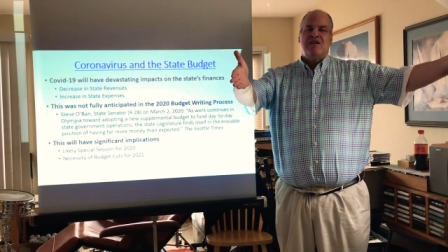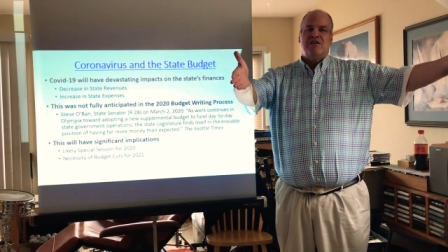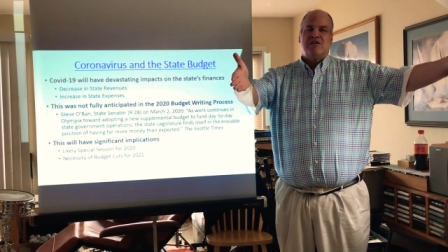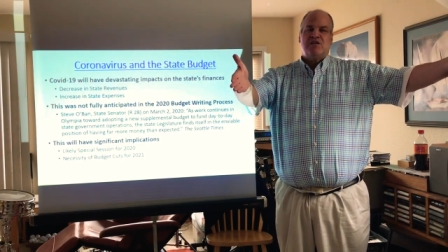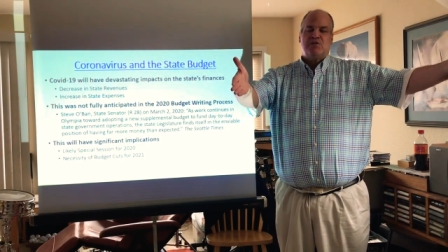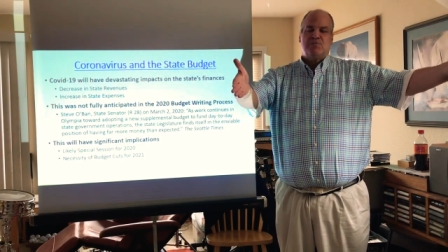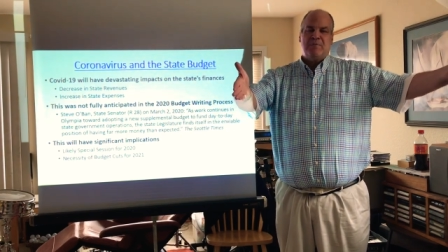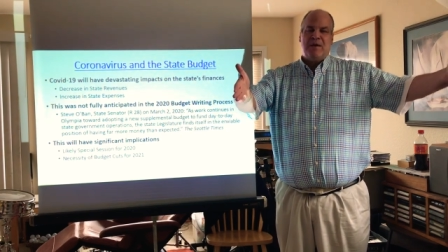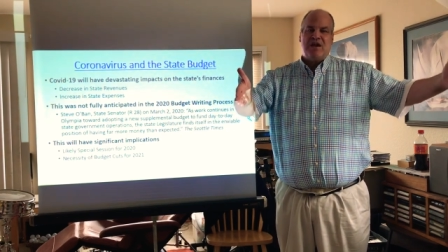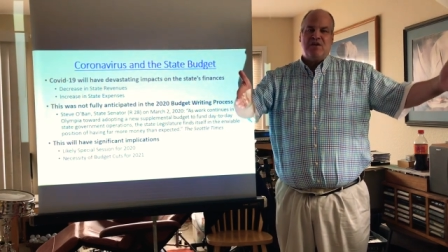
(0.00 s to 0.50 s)

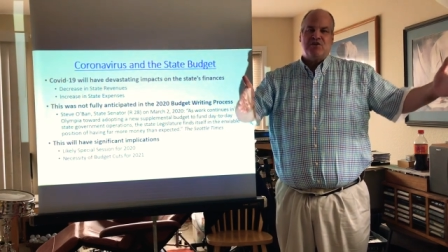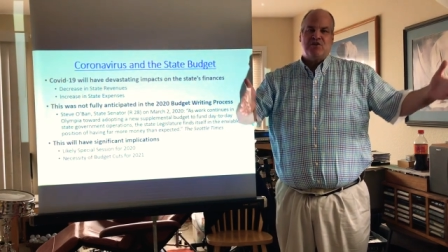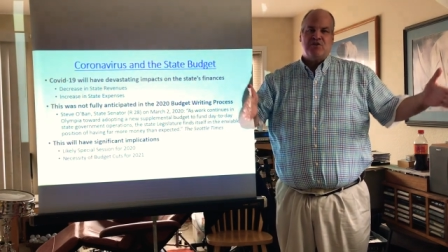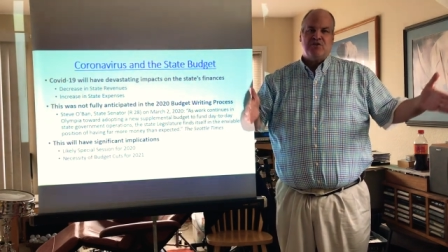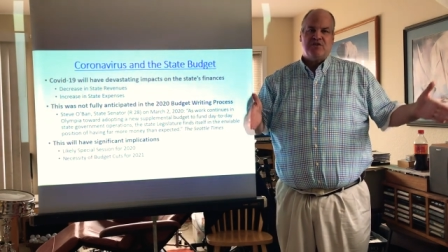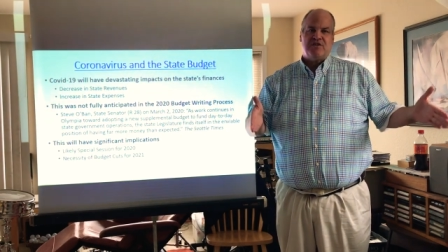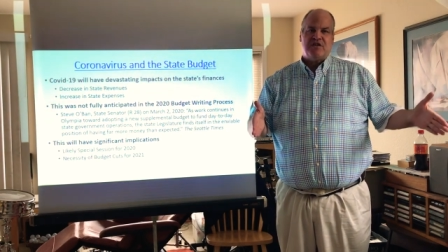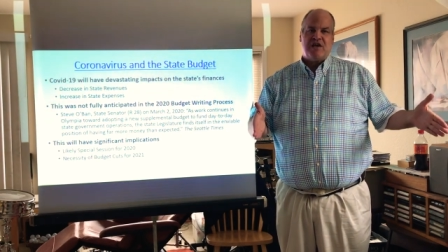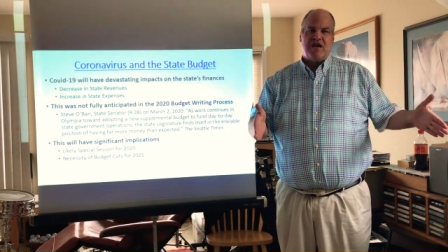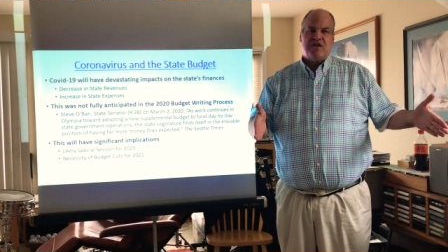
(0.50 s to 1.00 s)

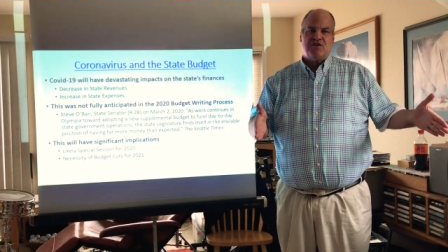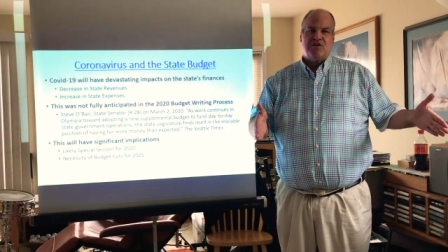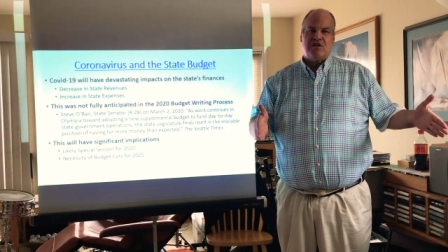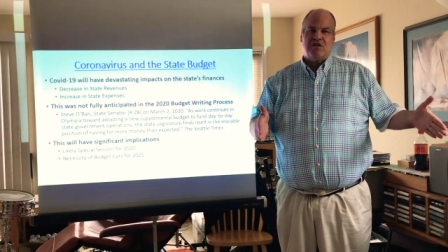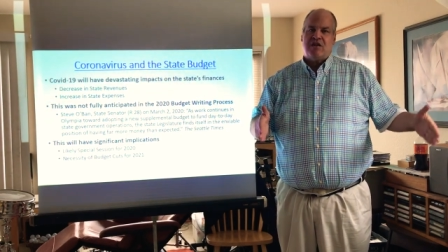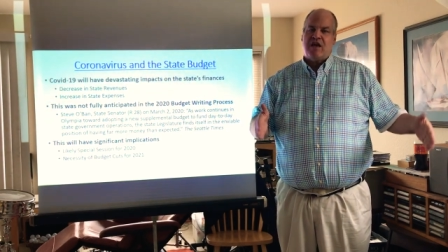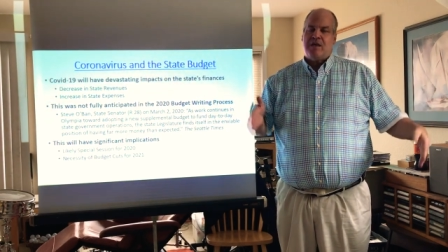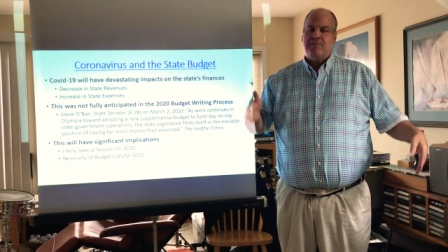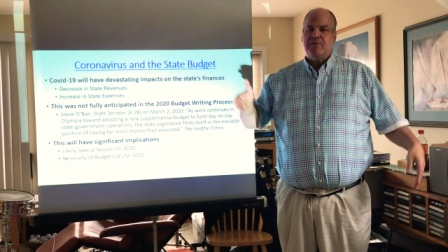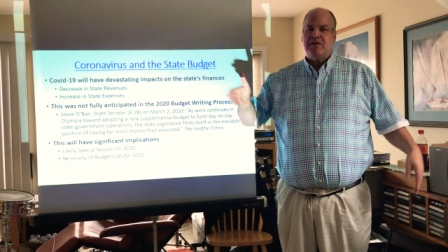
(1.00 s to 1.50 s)
special
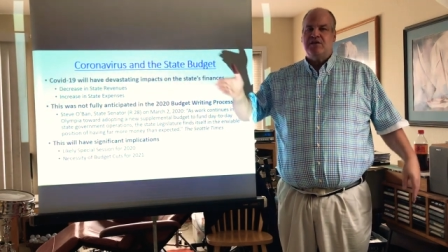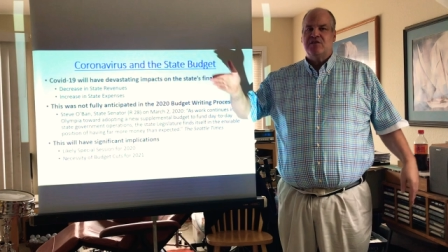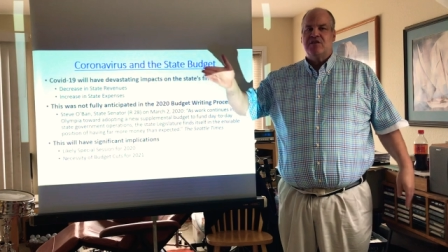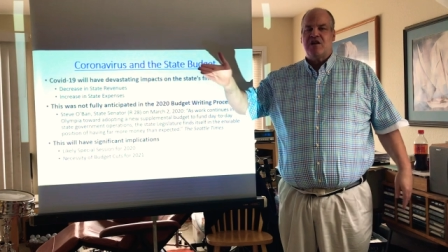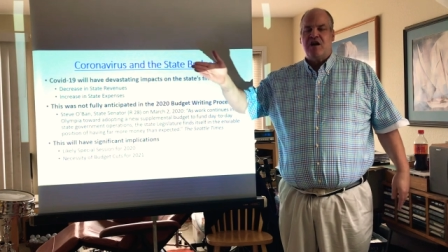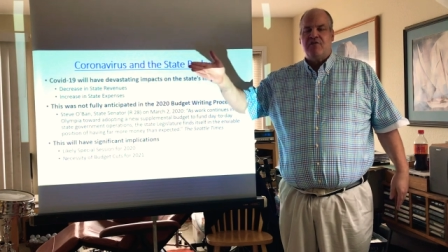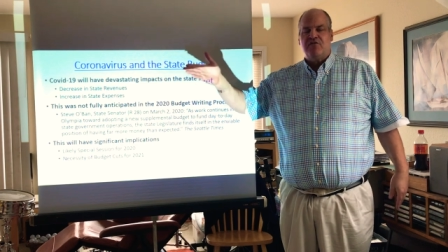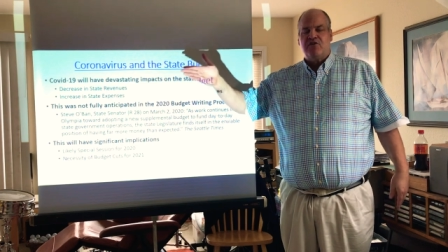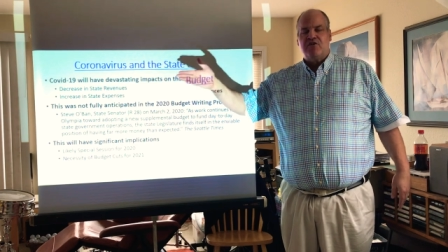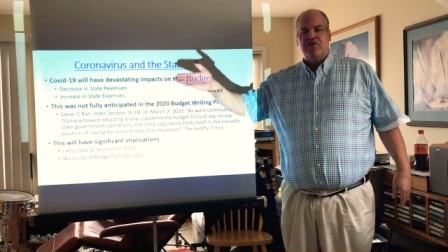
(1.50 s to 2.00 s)
session. That means
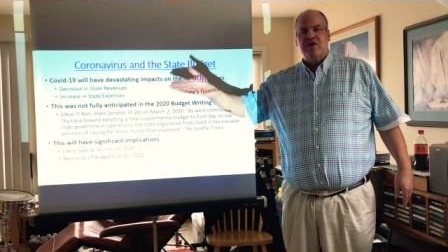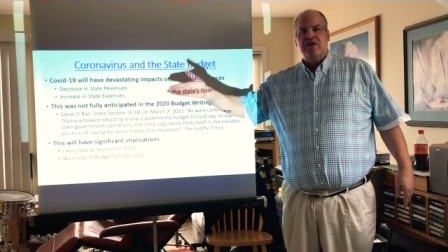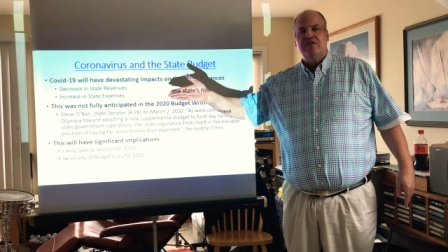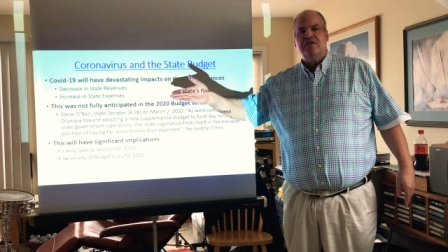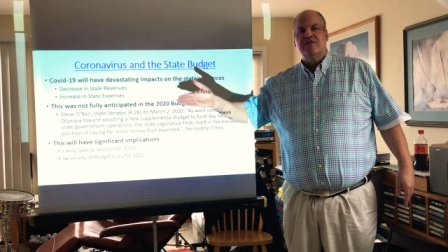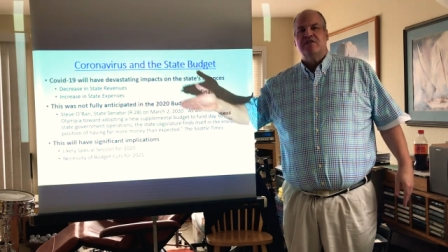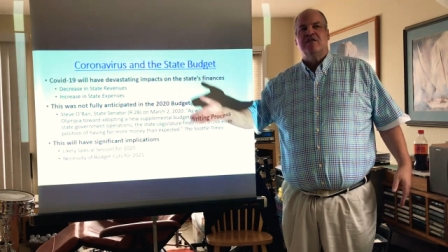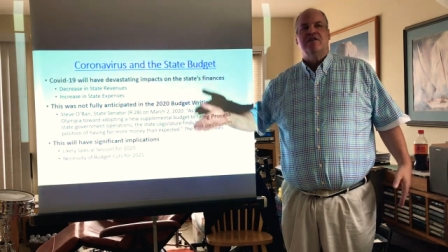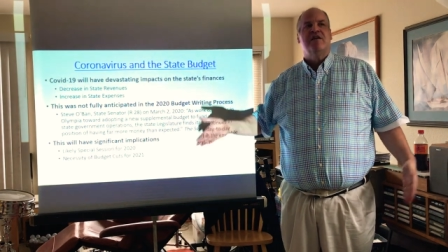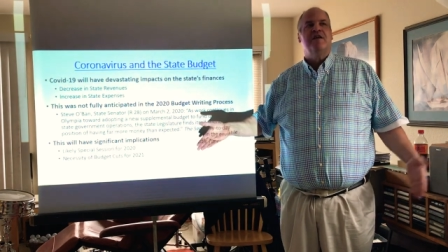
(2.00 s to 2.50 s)
Governor
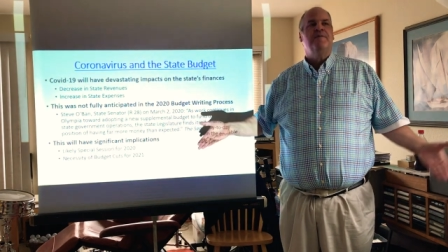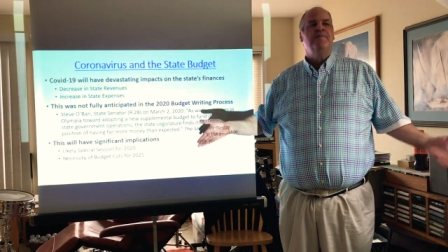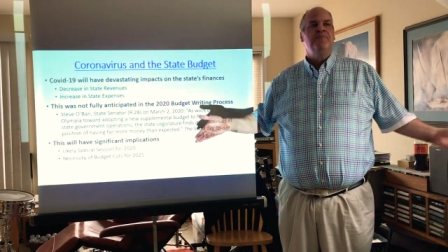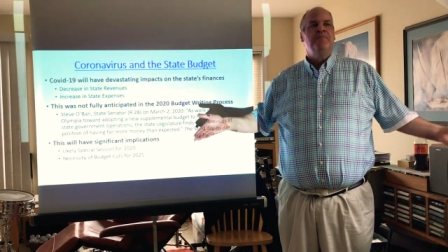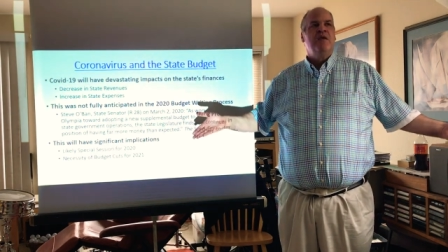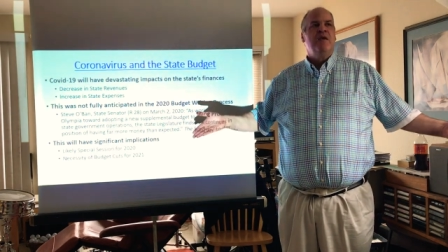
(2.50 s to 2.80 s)
Inslee,